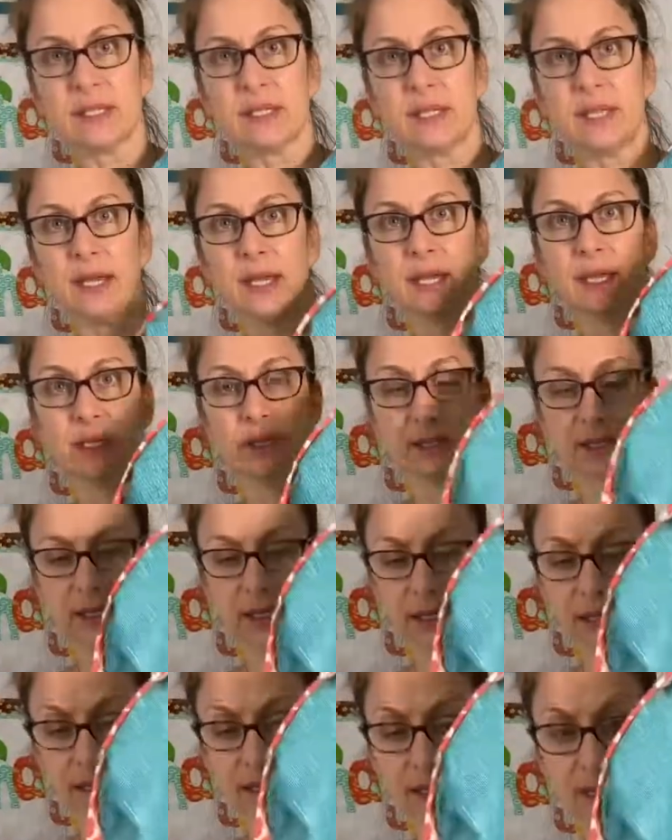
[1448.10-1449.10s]
get
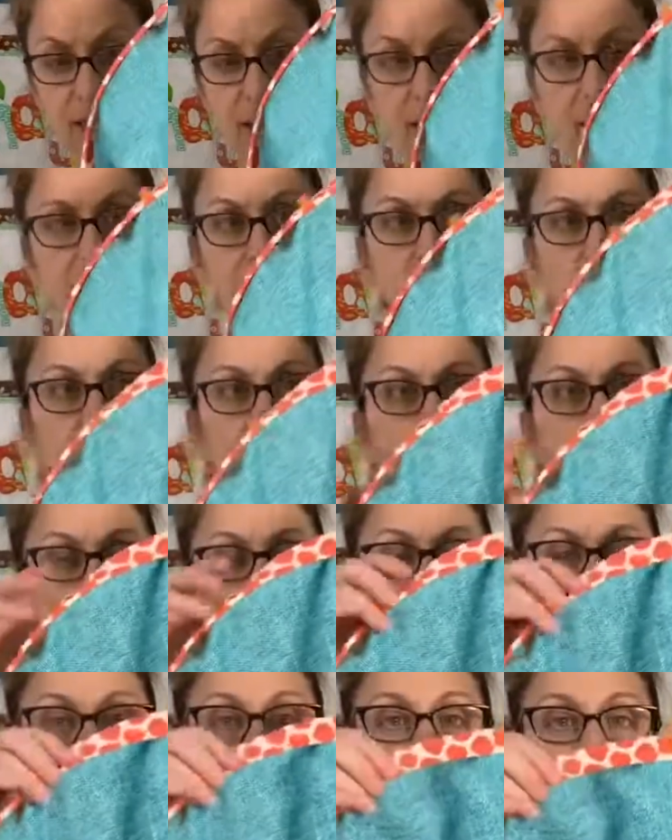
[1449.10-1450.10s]
it exactly where I
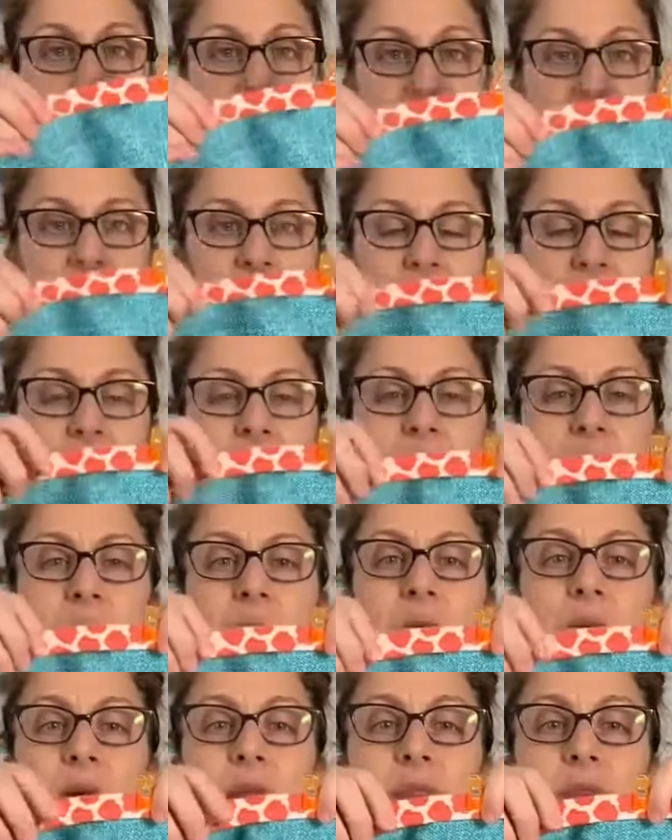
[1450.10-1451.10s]
need it to be.
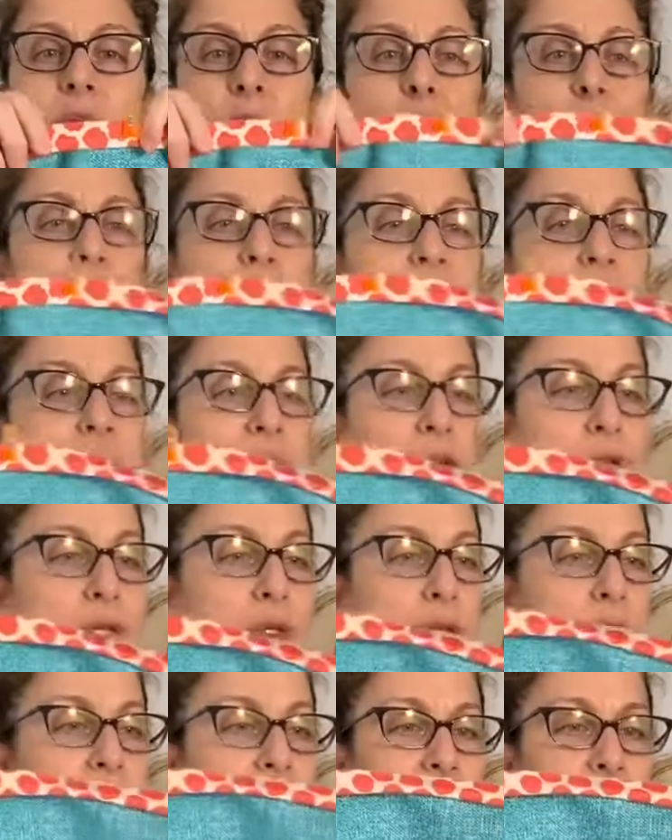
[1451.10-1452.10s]
And then once I do
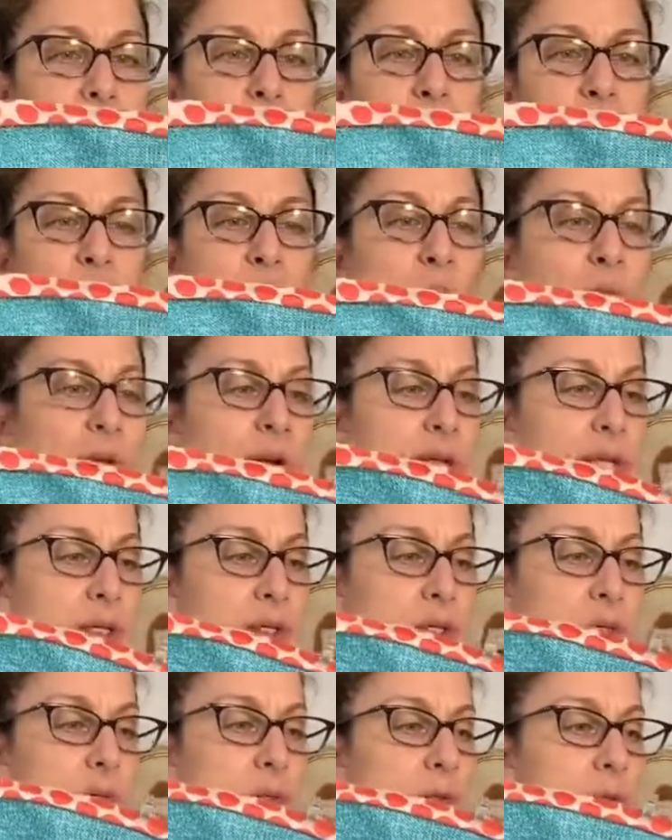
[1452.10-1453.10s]
that, I will be ready
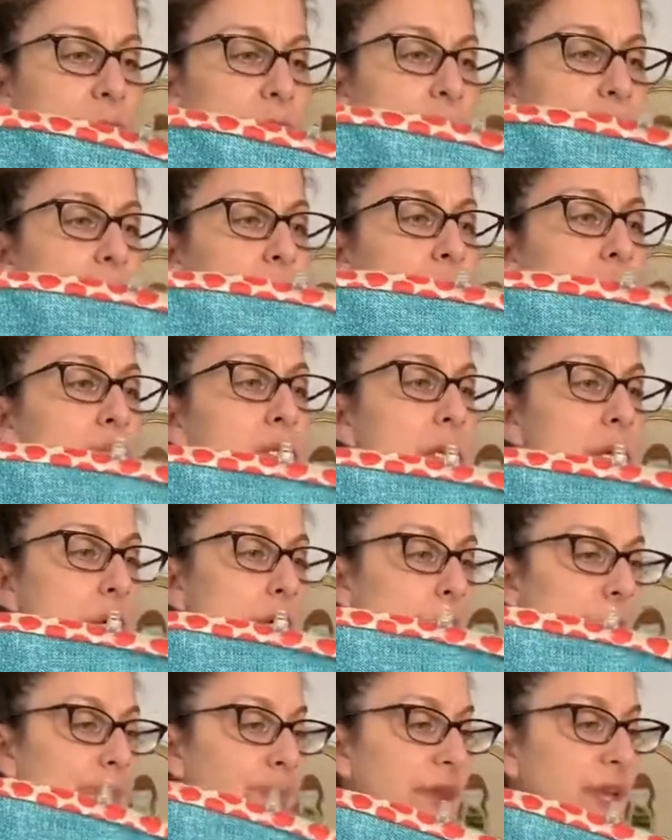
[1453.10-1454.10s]
to sew.
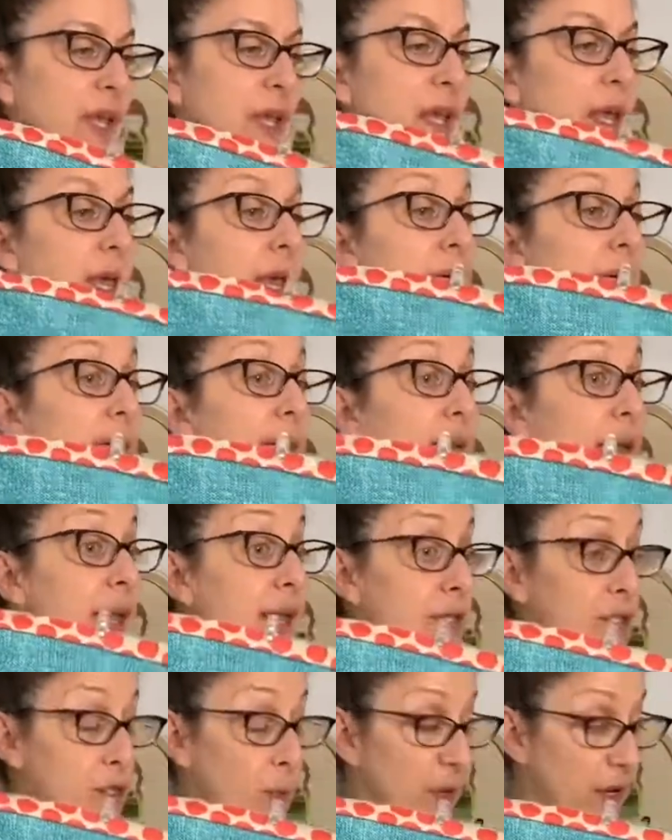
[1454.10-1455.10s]

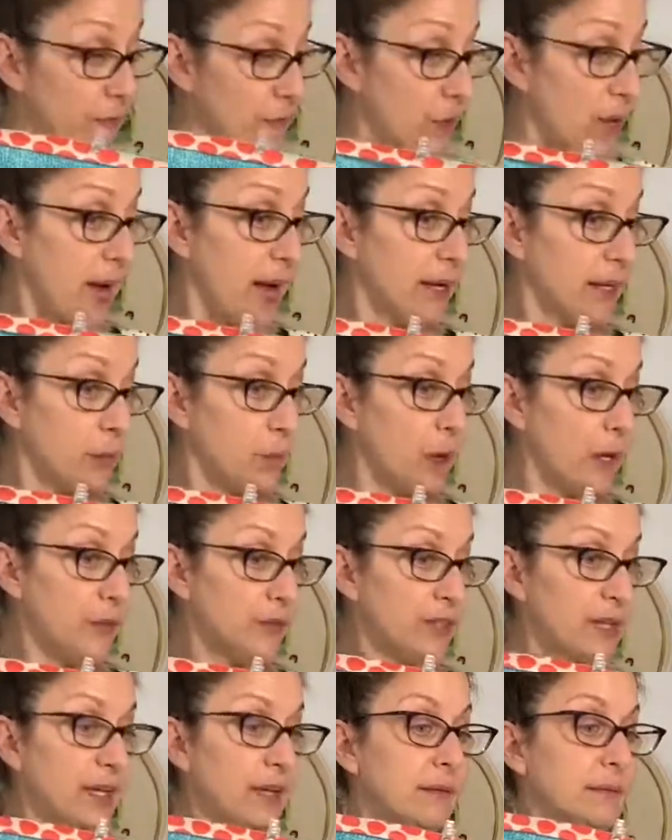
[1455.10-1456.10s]
So if you're adding
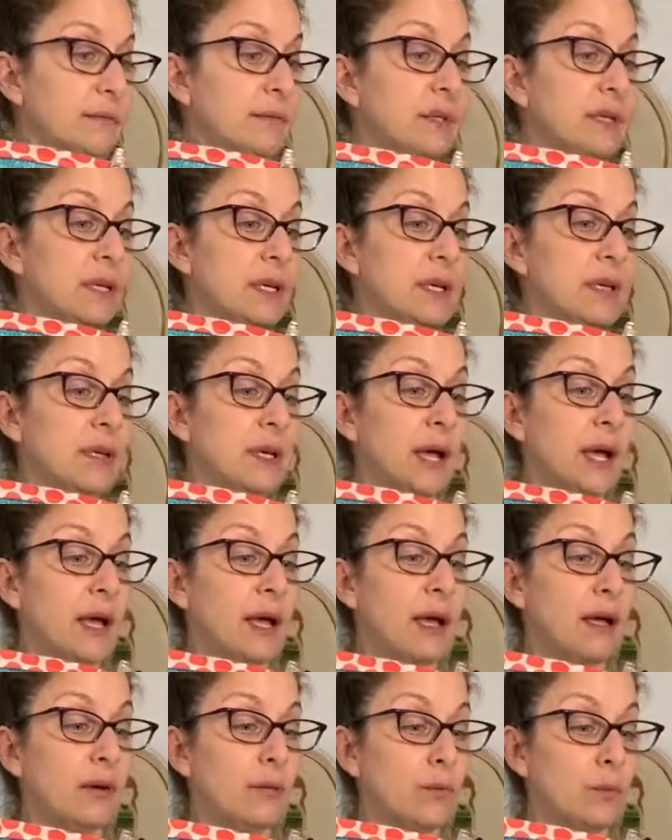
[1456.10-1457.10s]
welting,
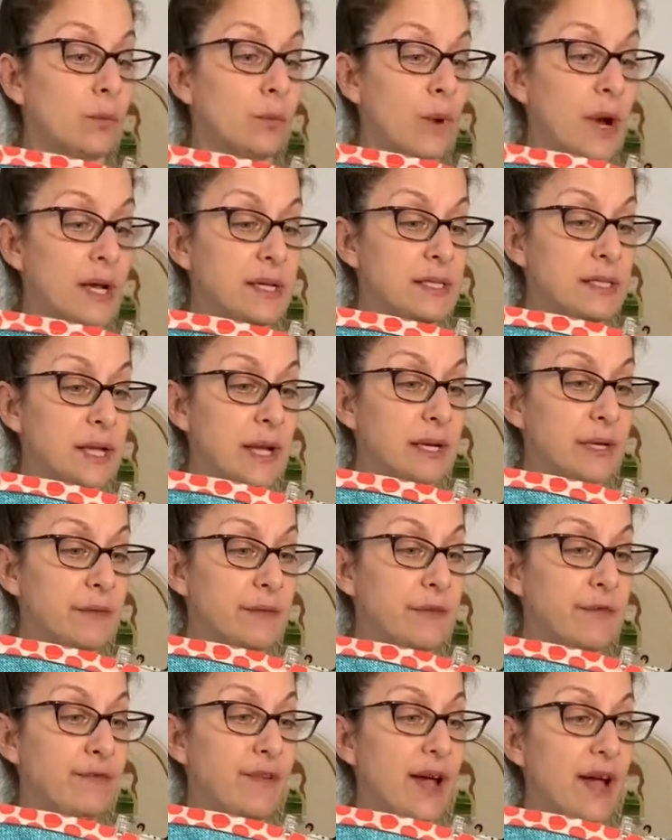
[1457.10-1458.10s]
right side of the
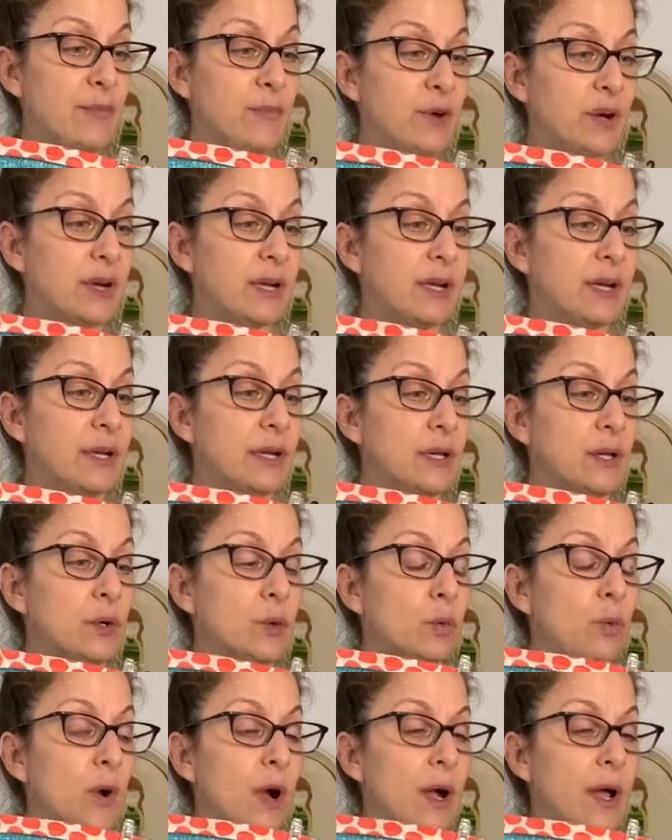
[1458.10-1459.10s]
fabric,
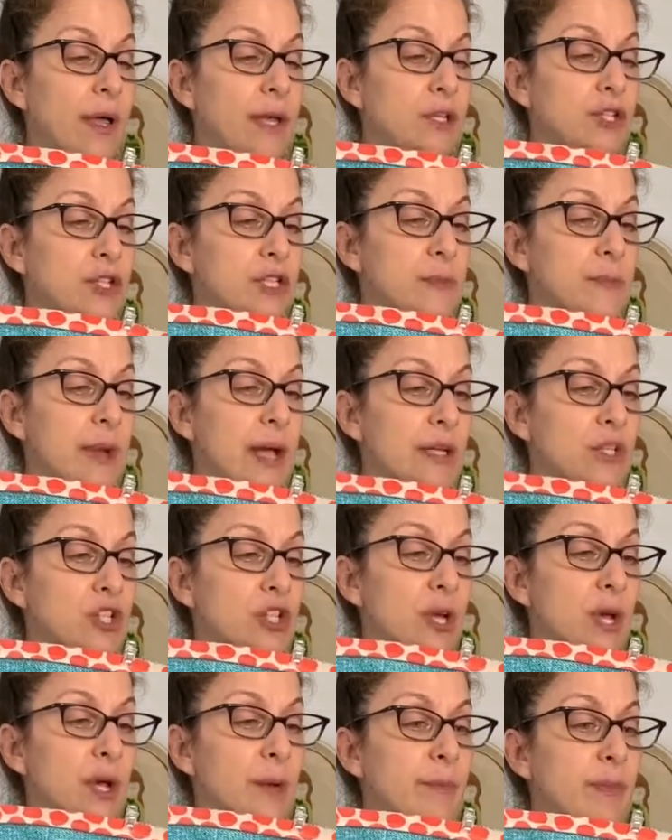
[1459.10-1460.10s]
raw edges match
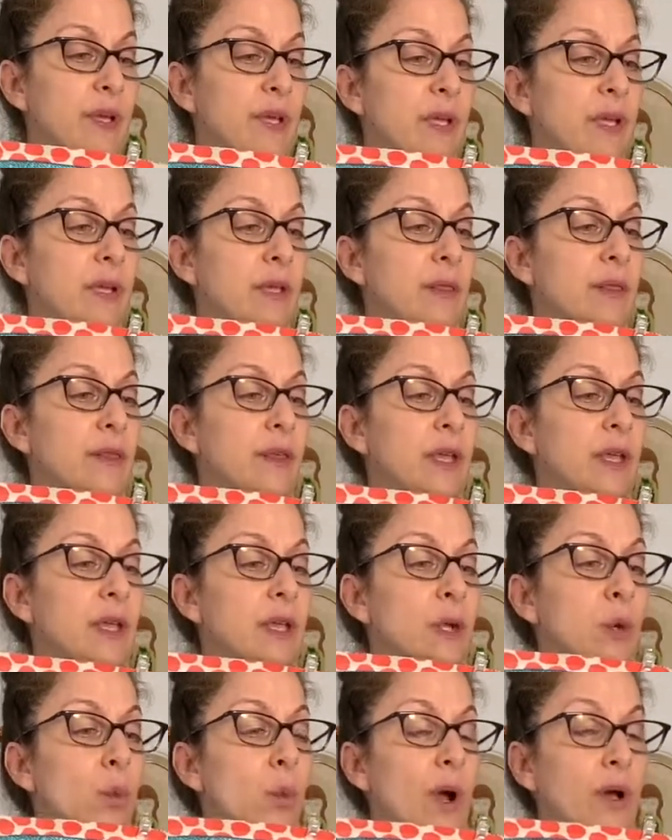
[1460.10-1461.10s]
up, the
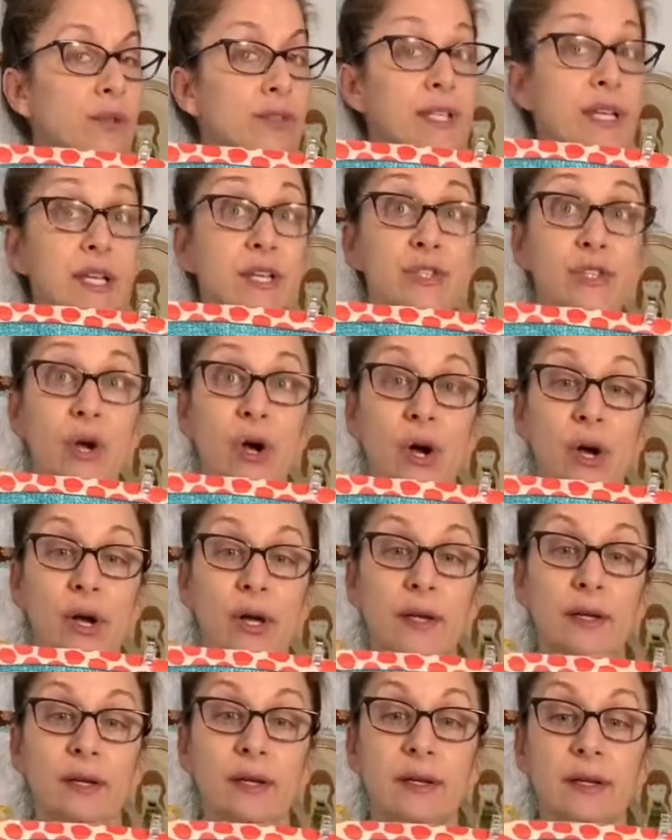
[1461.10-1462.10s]
welting is
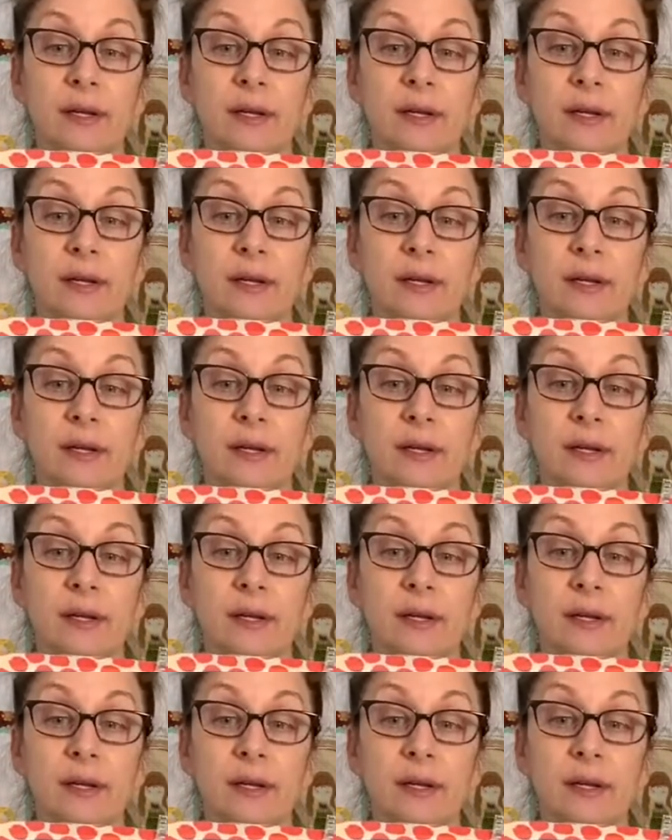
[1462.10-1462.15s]
on